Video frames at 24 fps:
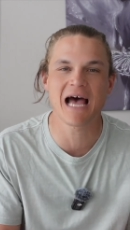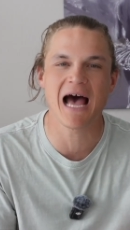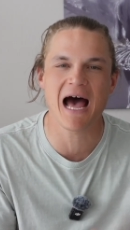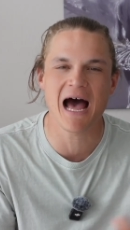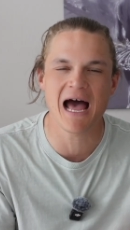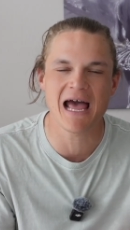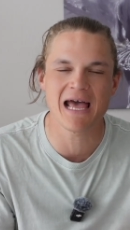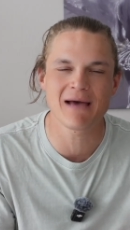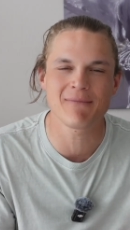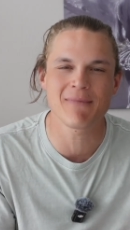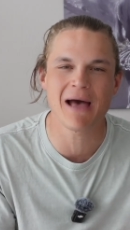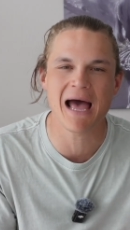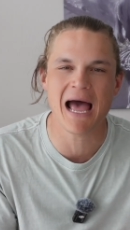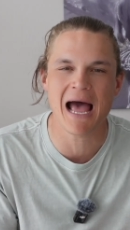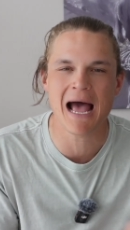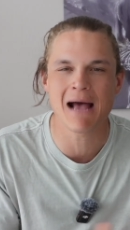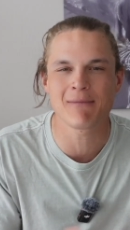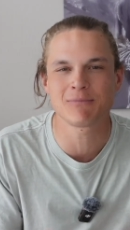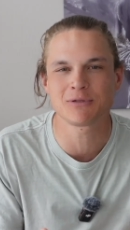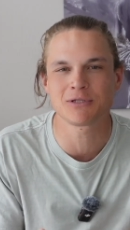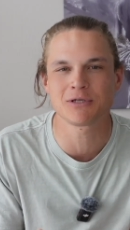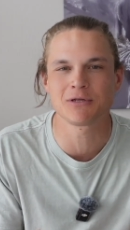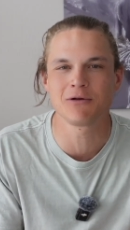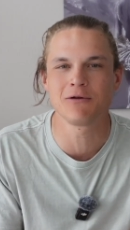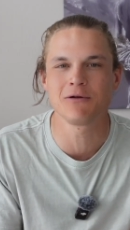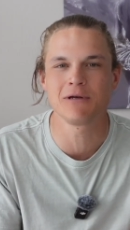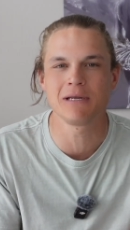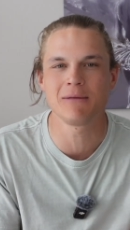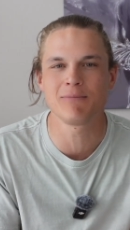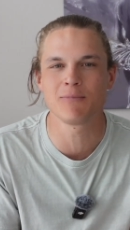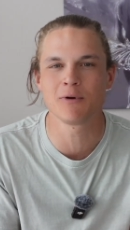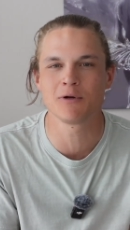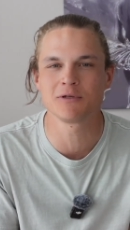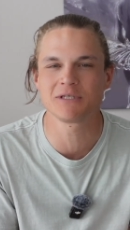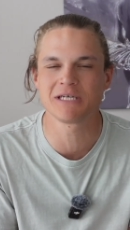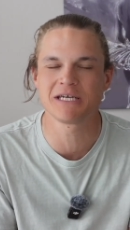I am absolutely
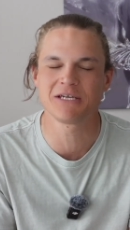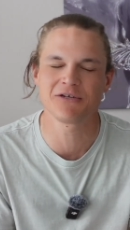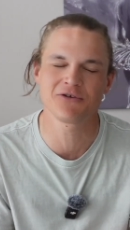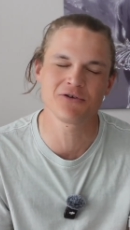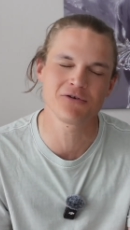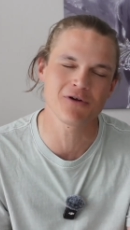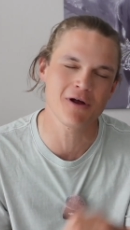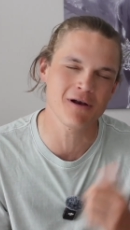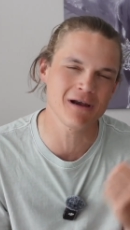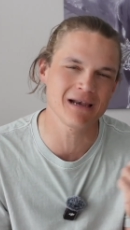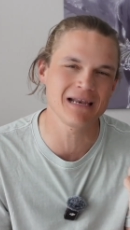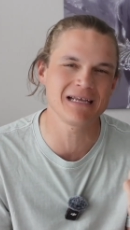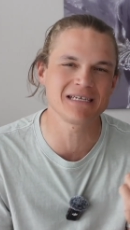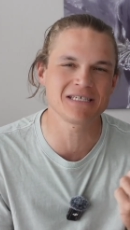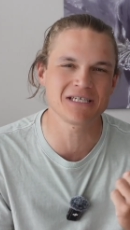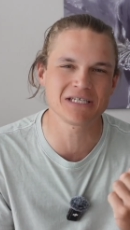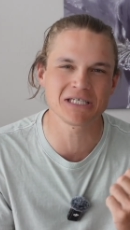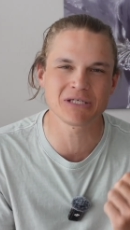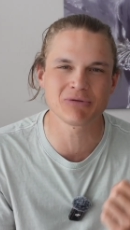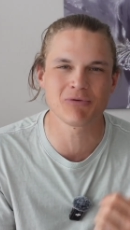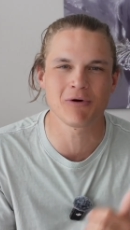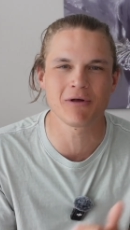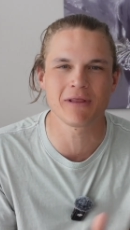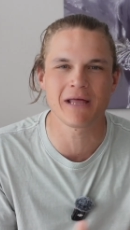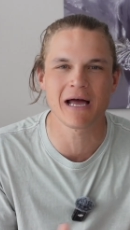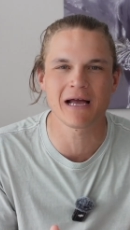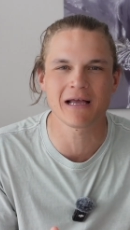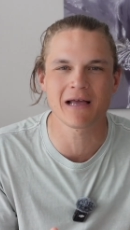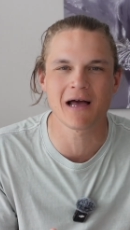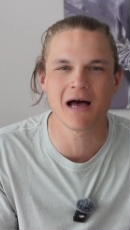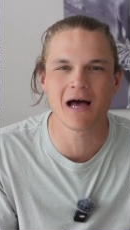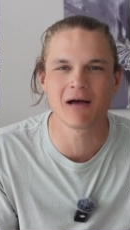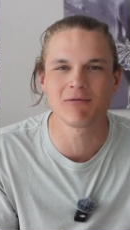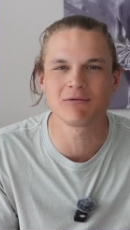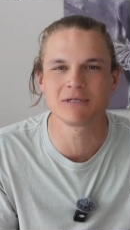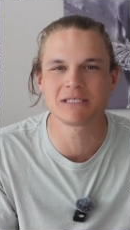buzzing. Do not listen to what that
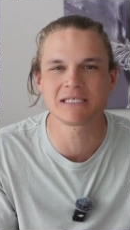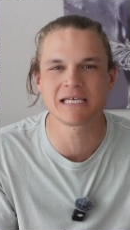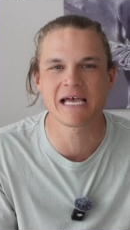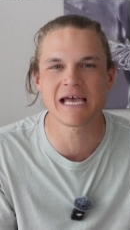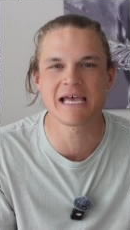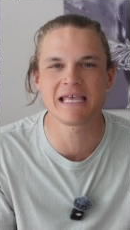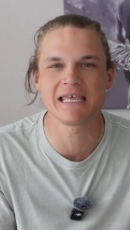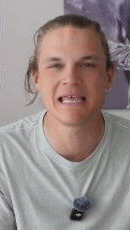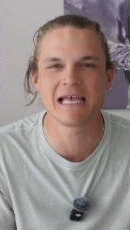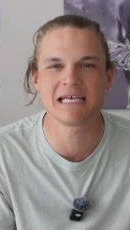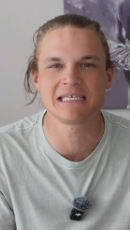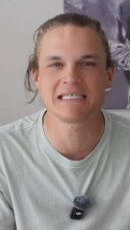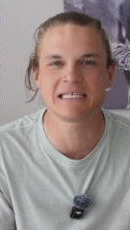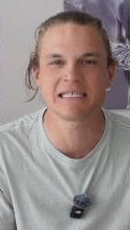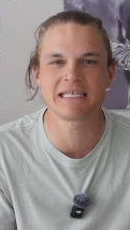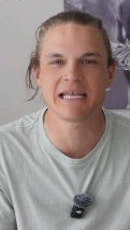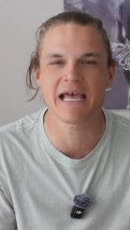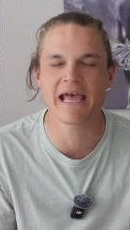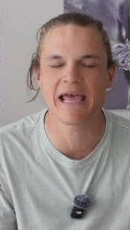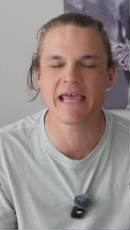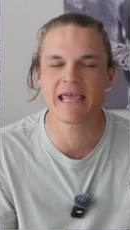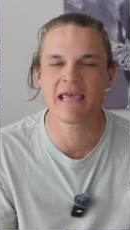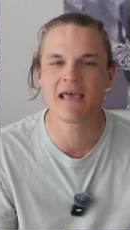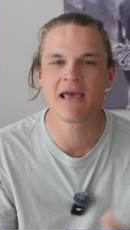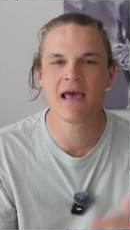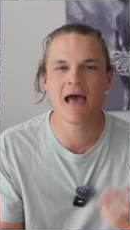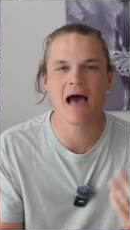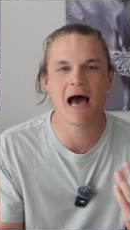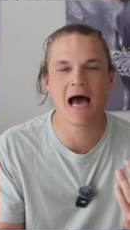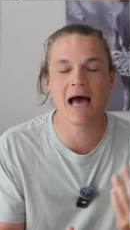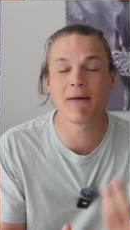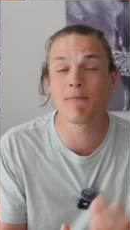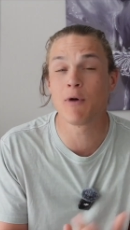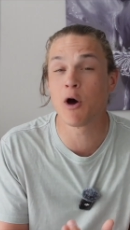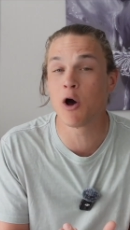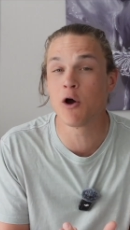guy was saying yesterday.
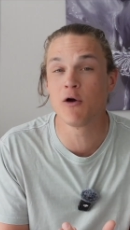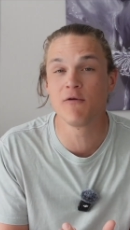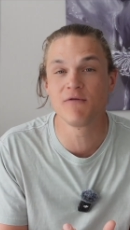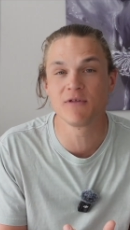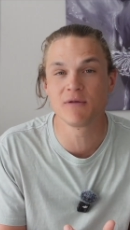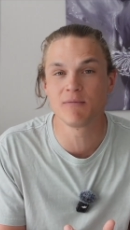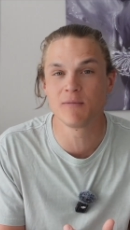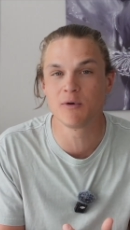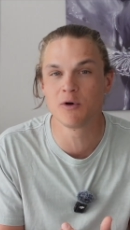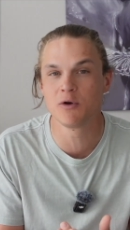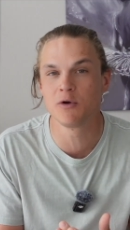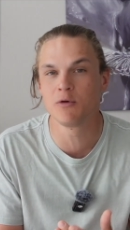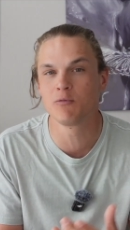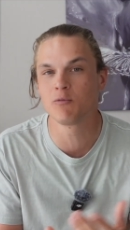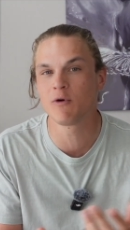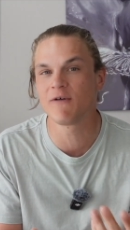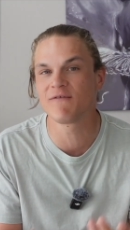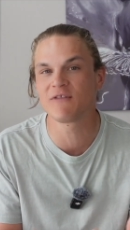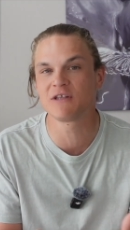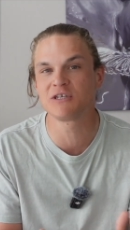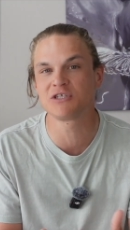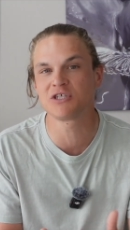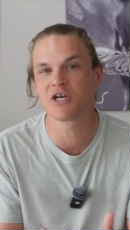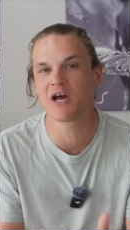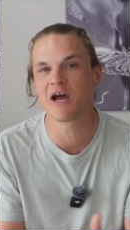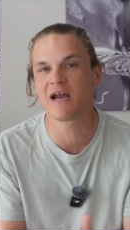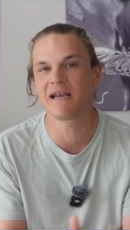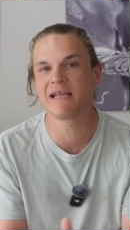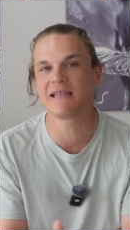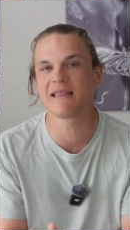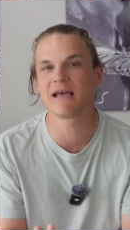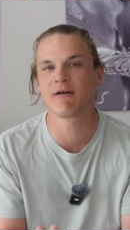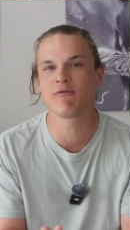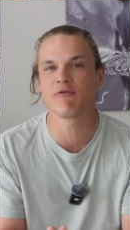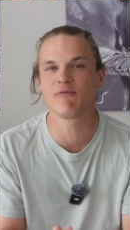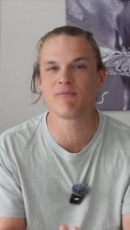I'm over the moon with the journey
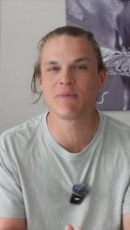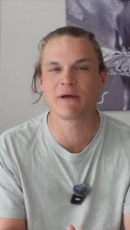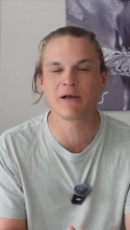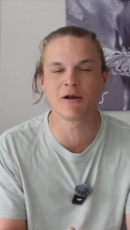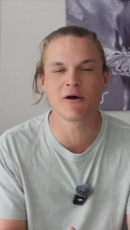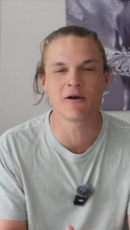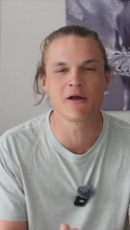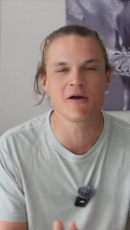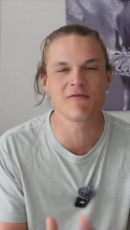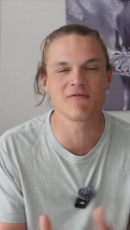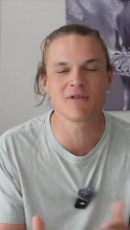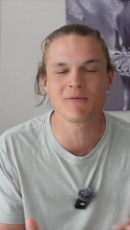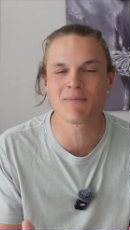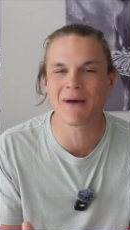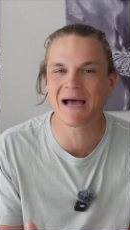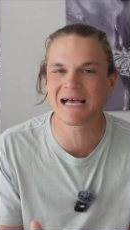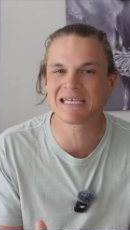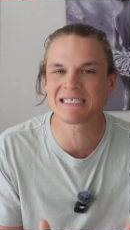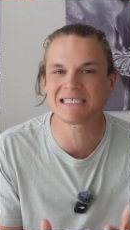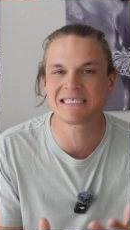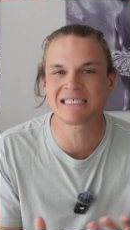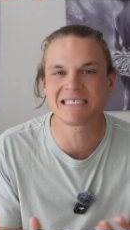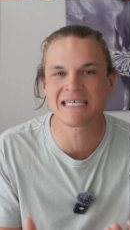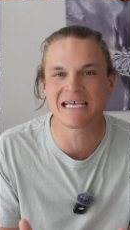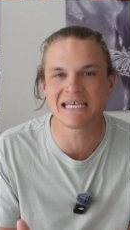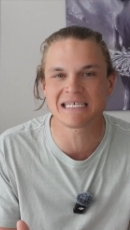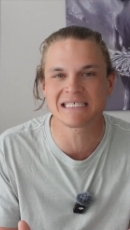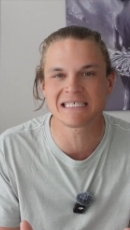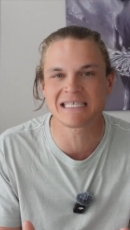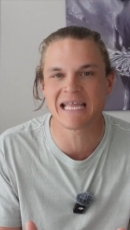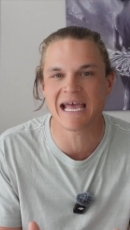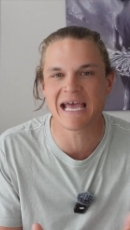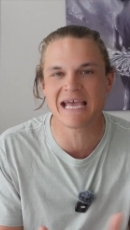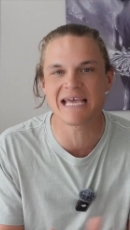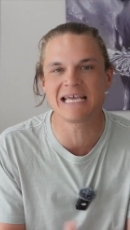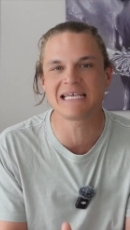that we've been on over the past 6
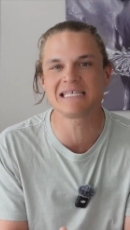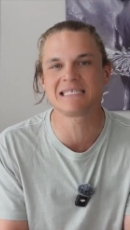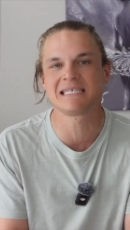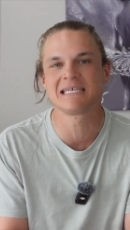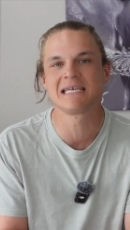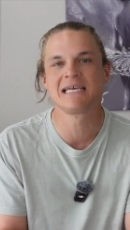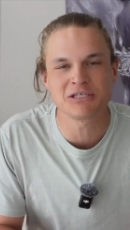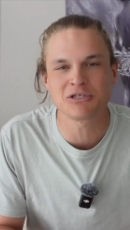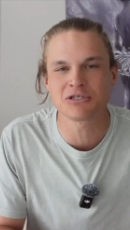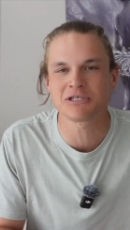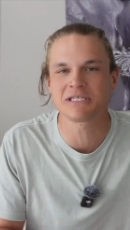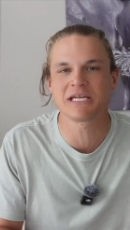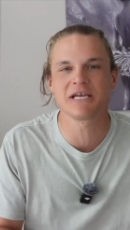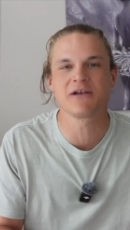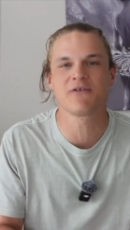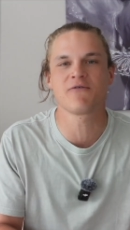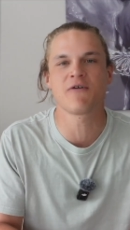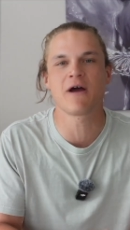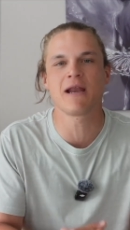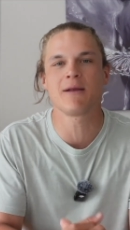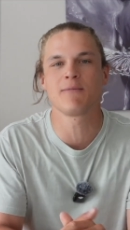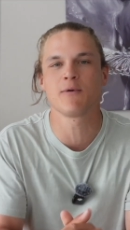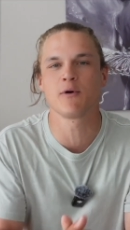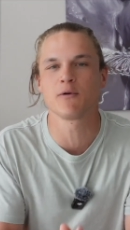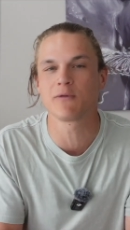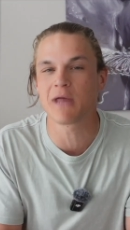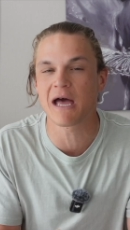days. Just incredible.